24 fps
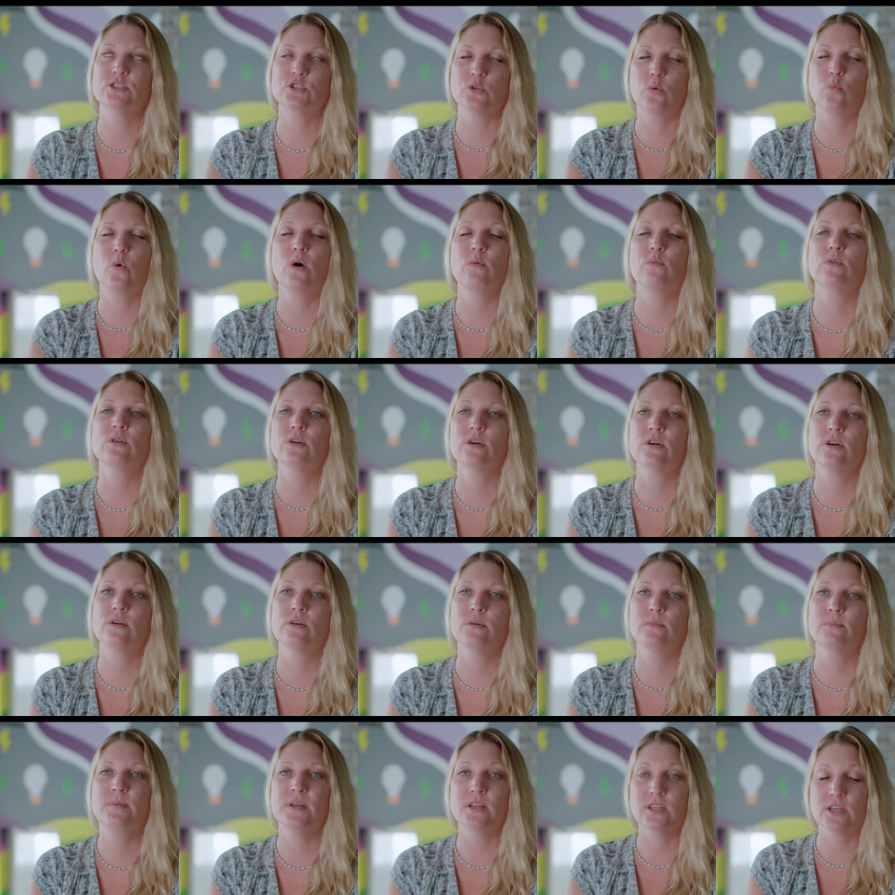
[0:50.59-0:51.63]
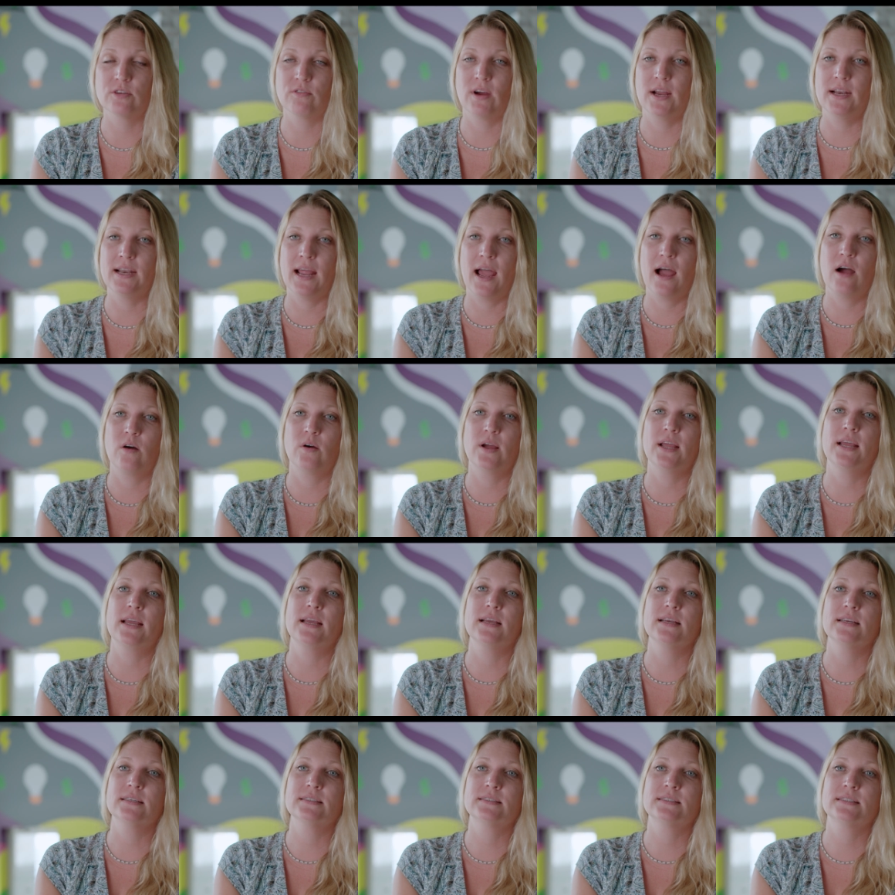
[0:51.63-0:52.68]
So, what we're building right now
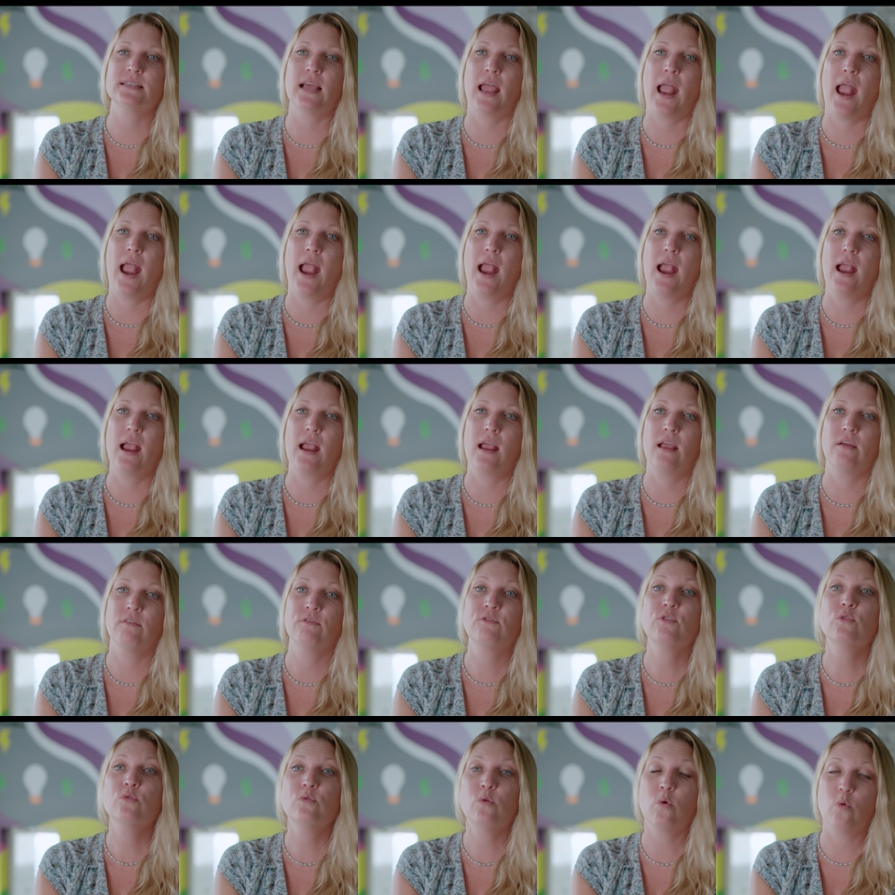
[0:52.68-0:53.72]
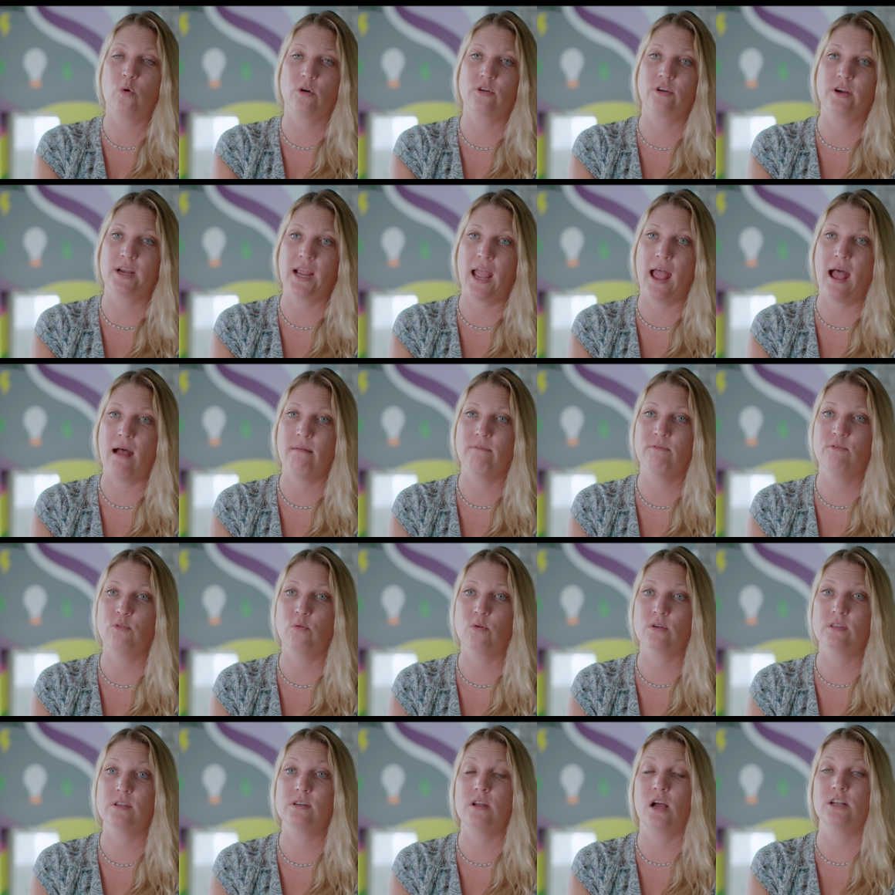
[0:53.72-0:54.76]
is a food ordering app for
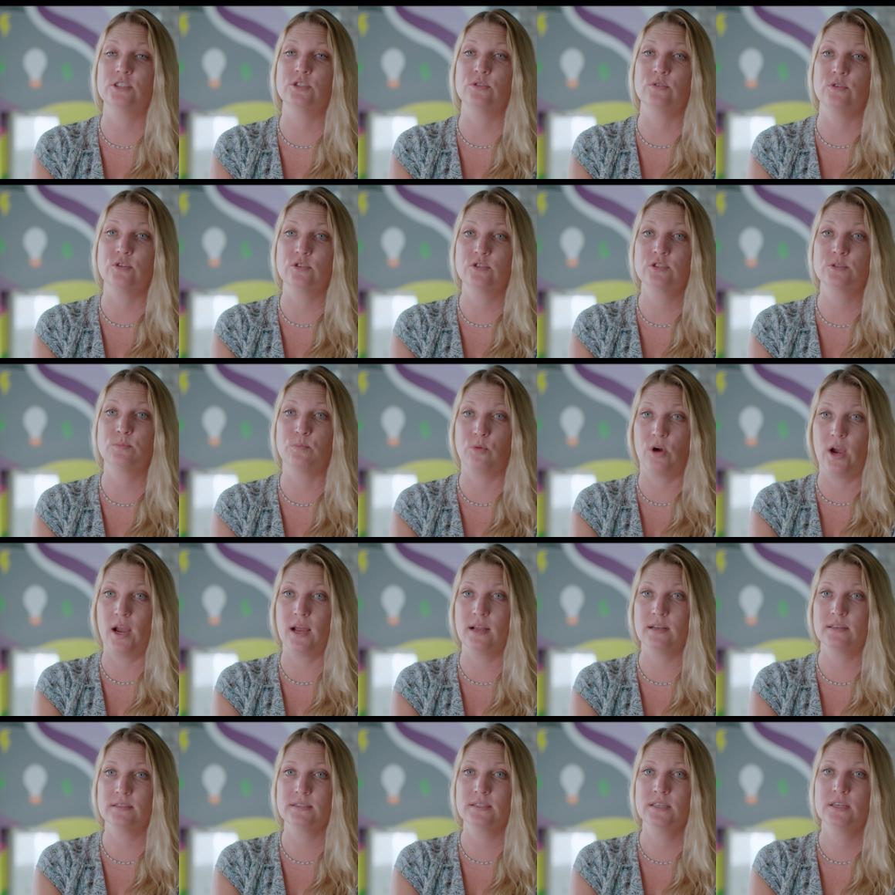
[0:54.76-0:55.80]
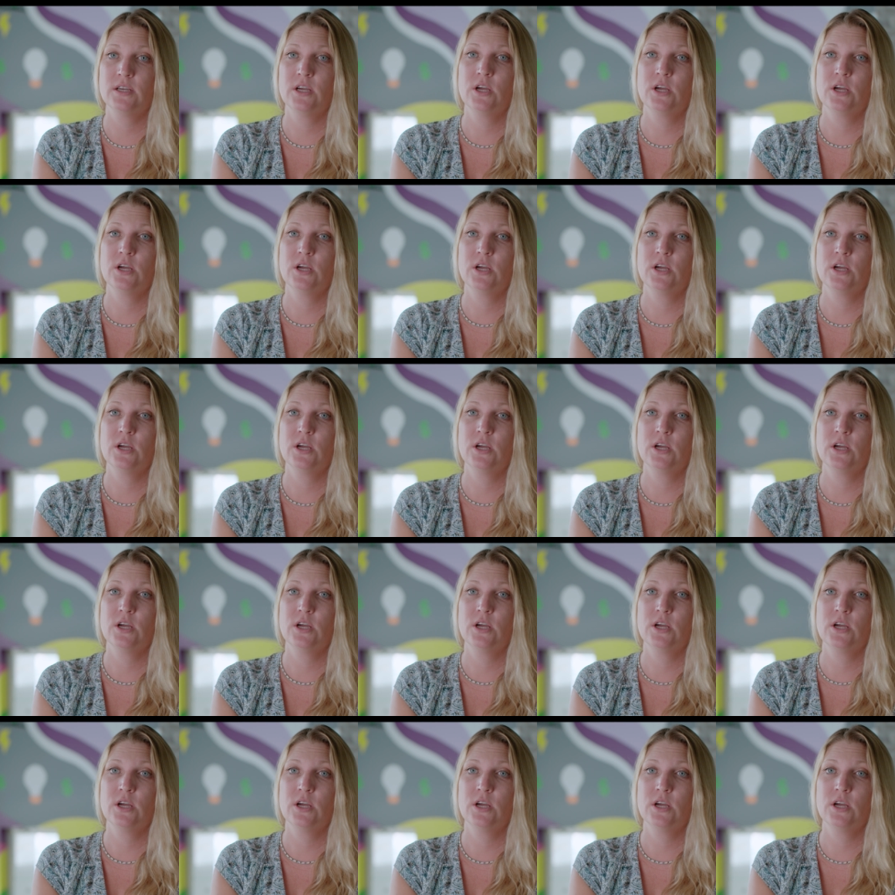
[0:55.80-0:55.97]
the Nacho Nukes brand.